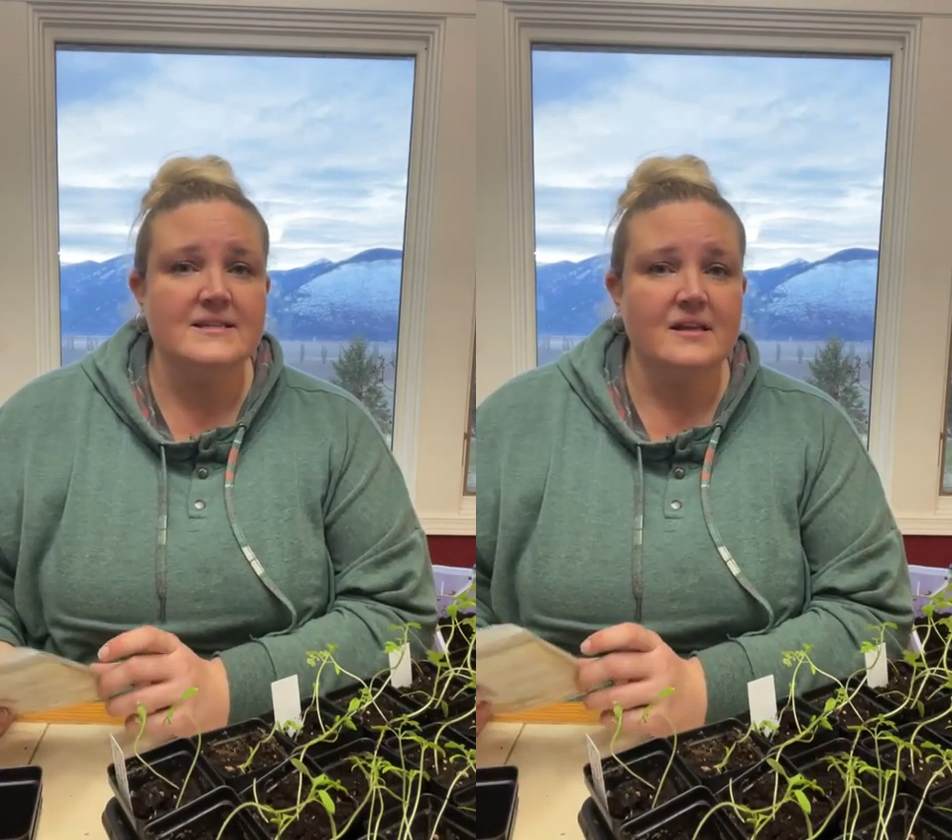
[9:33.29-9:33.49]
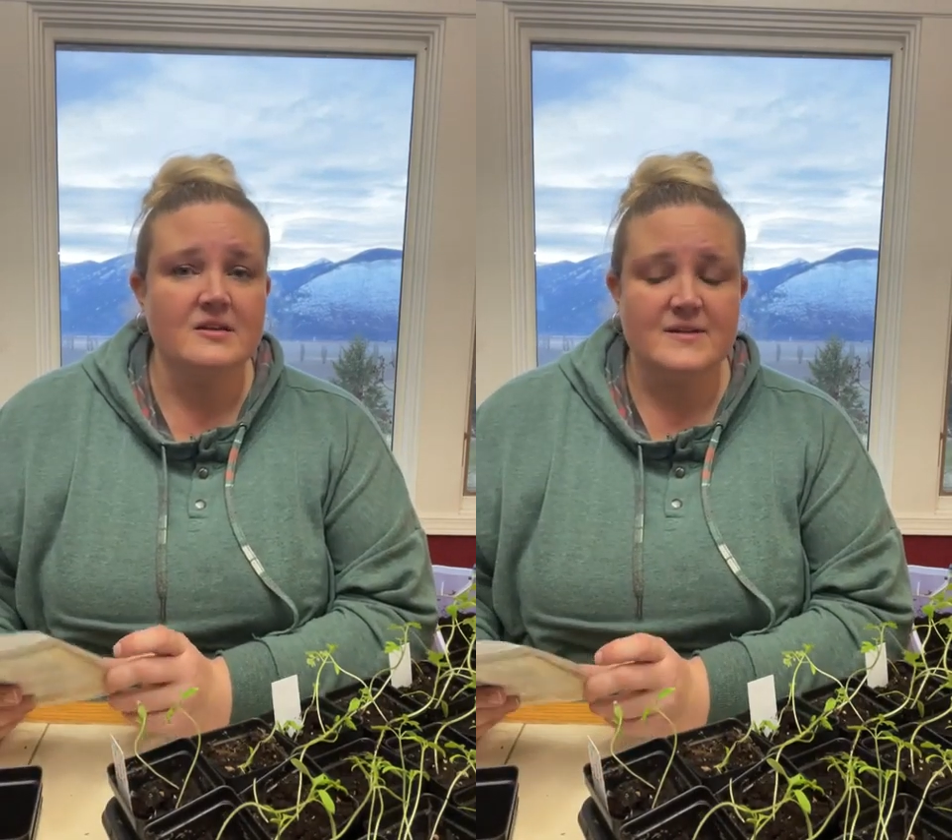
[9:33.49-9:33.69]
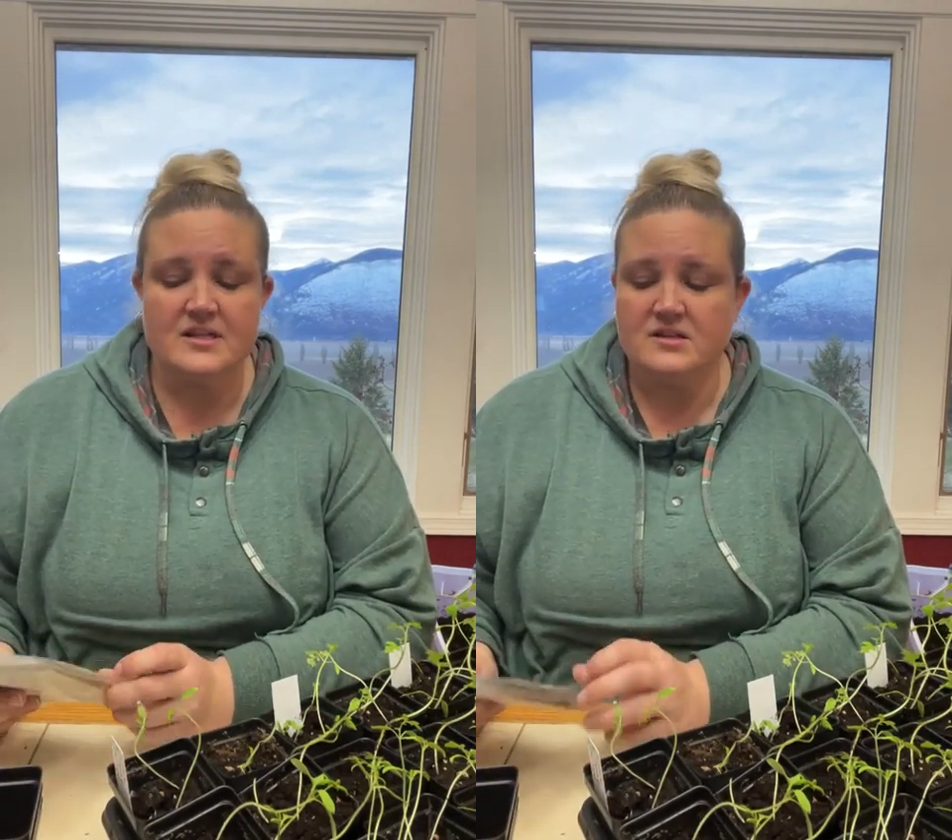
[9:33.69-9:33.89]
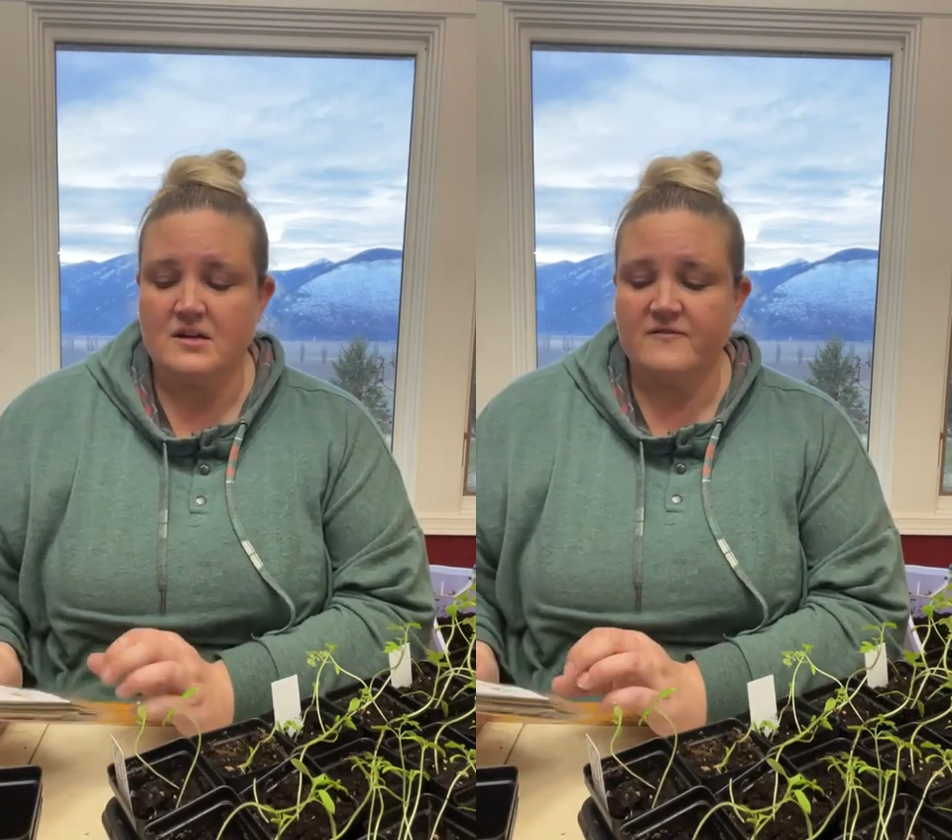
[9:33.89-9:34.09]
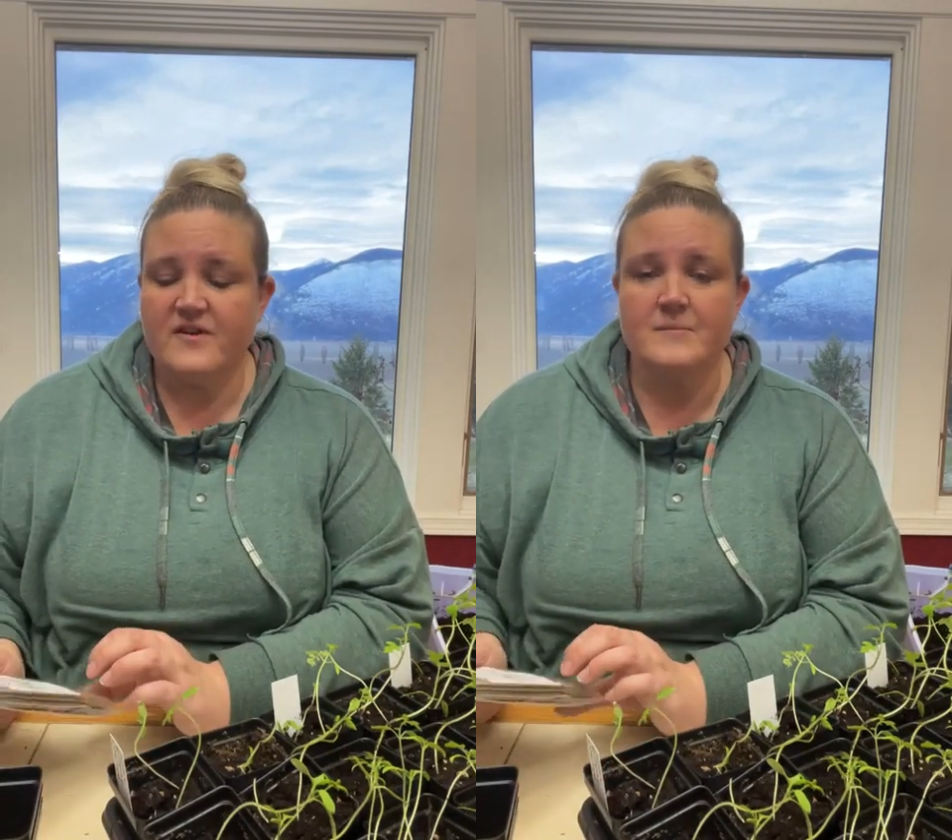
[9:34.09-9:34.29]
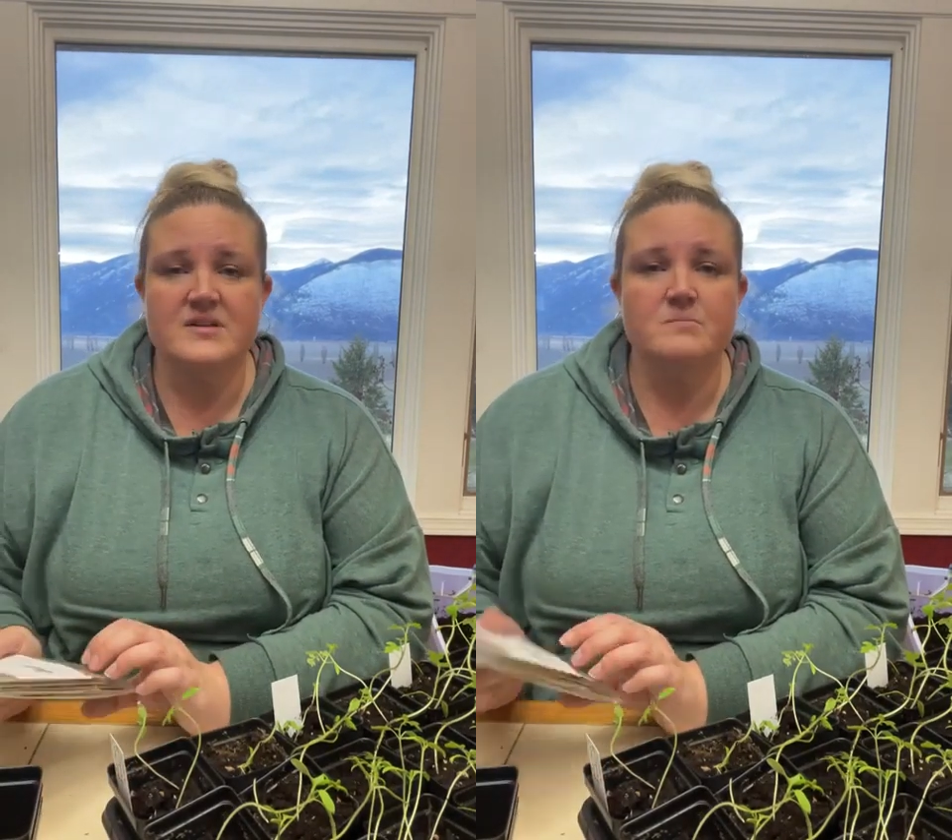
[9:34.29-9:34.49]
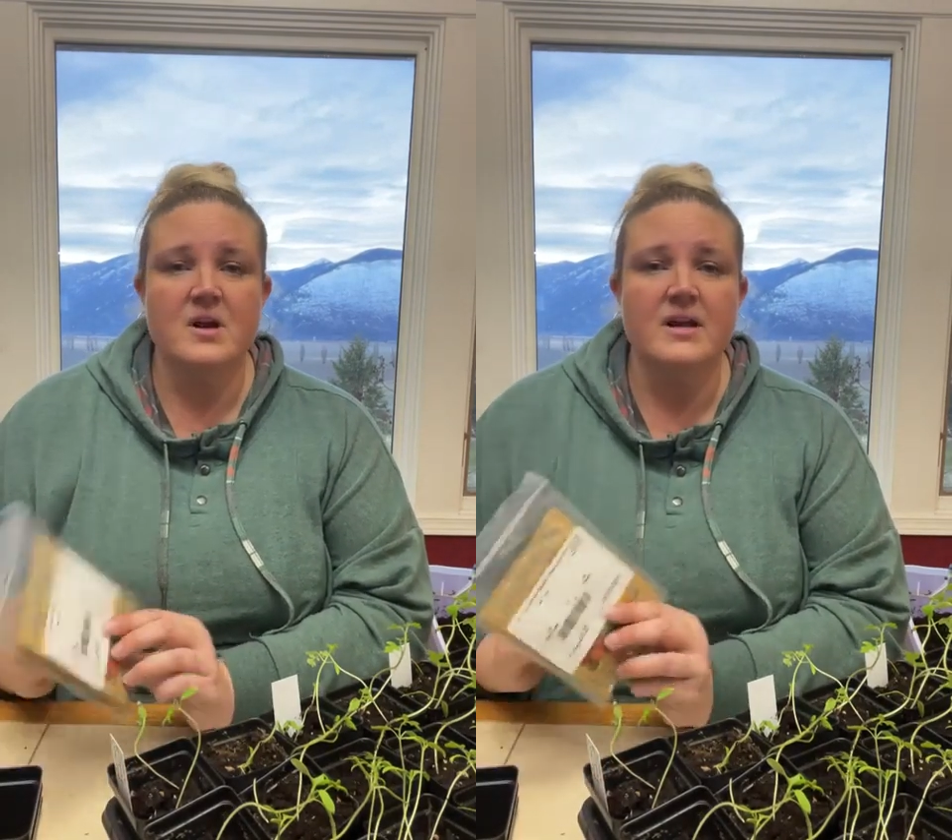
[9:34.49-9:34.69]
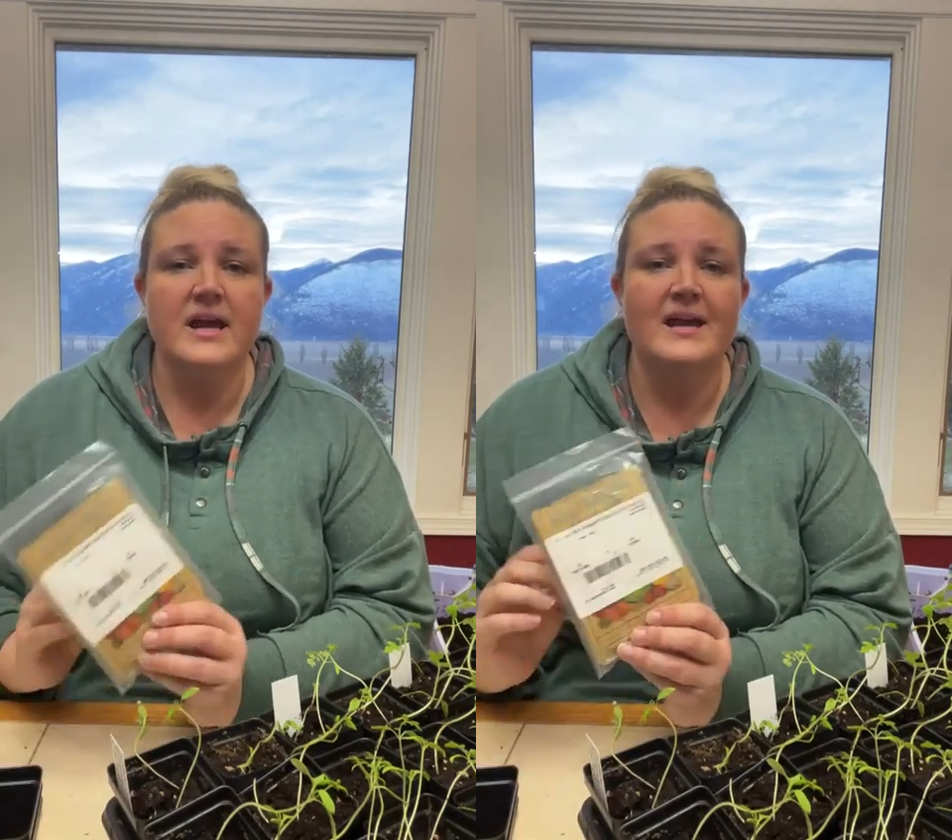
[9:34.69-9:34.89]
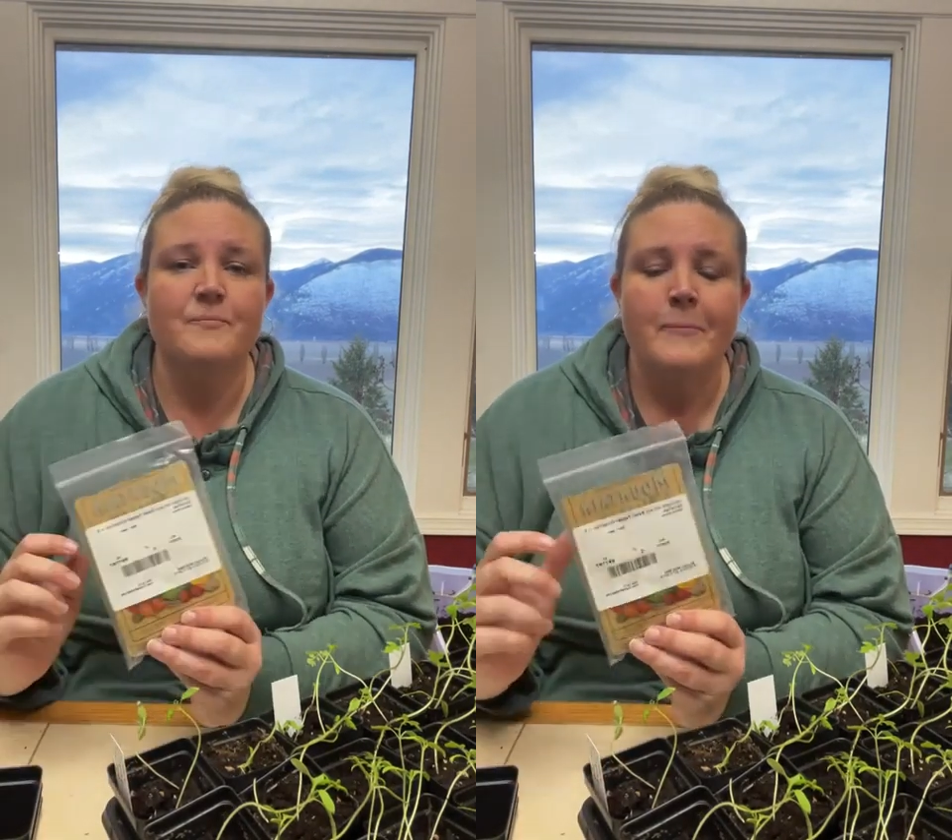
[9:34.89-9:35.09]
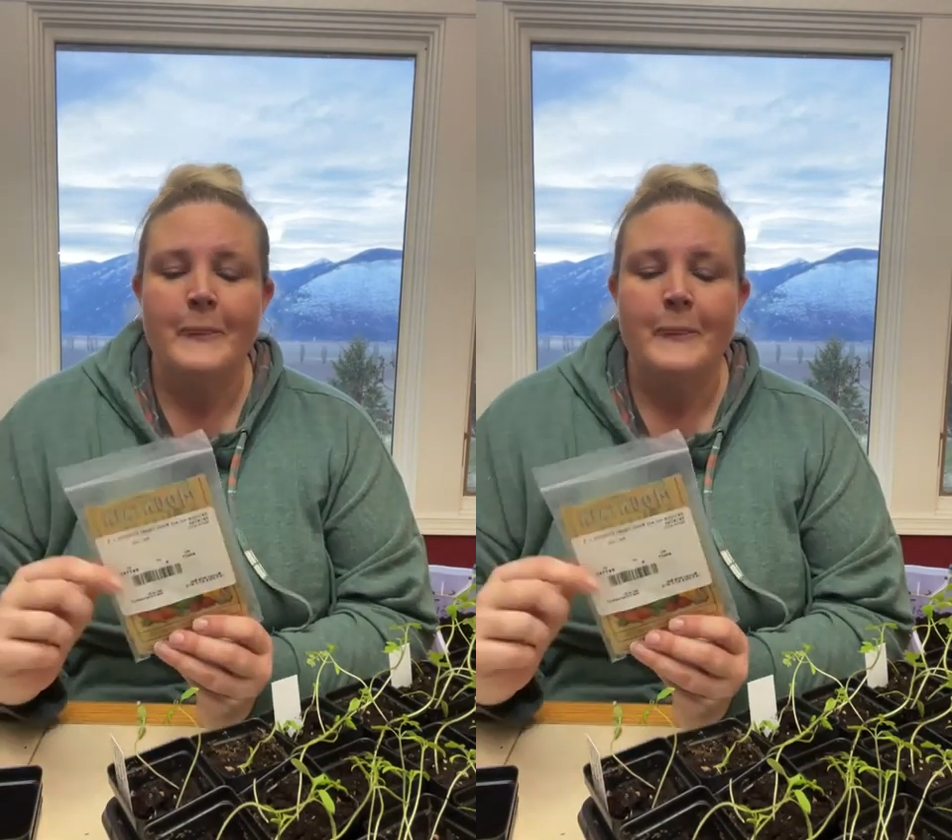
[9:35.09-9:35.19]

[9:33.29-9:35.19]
selling them at the farmer's market,